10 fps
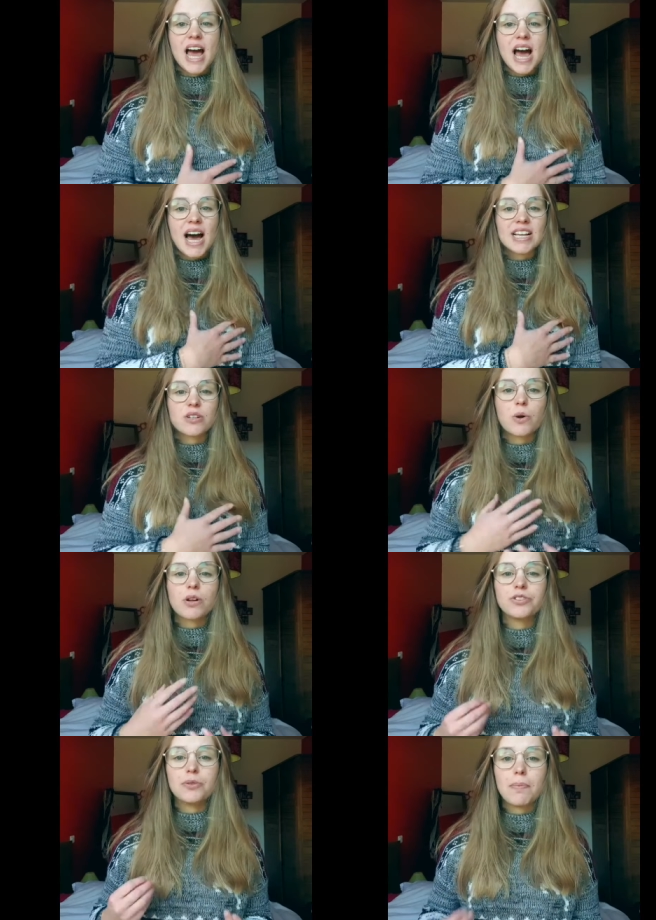has a role
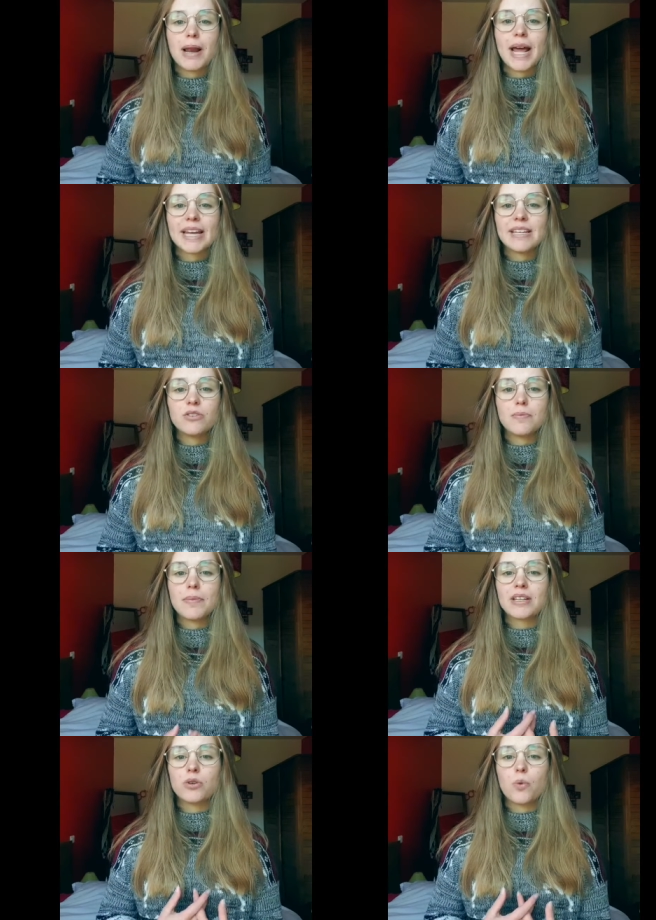to play to
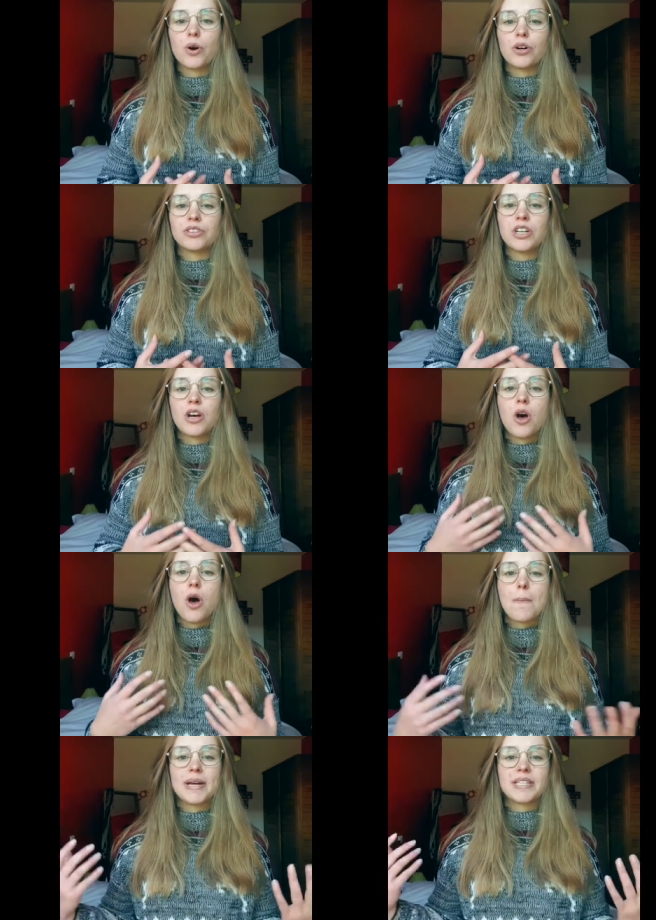make the world
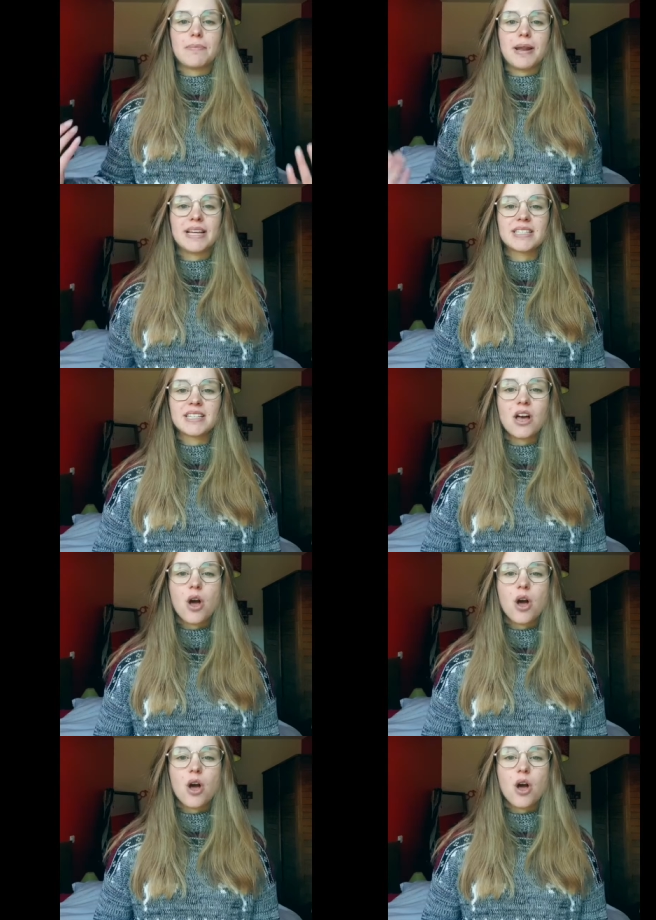a better place.